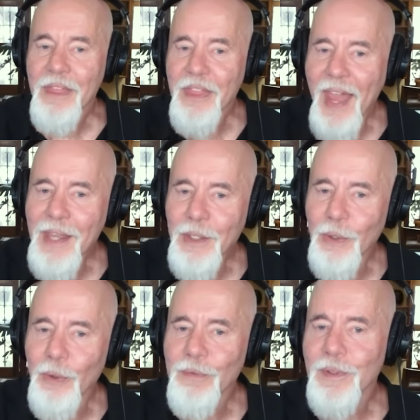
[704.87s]
thank
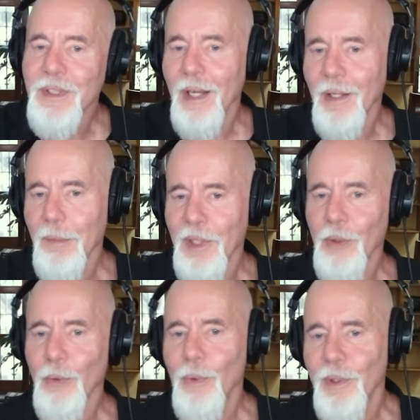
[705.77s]
you for telling me
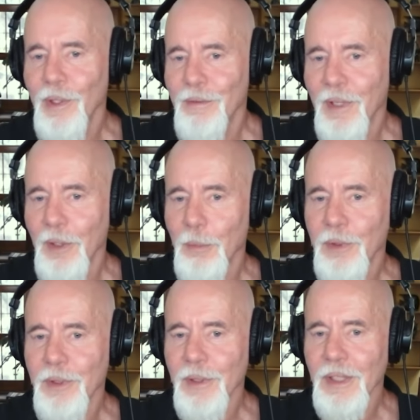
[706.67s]
you weren't available
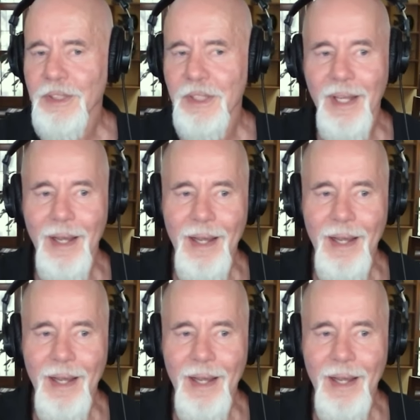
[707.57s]
to listen.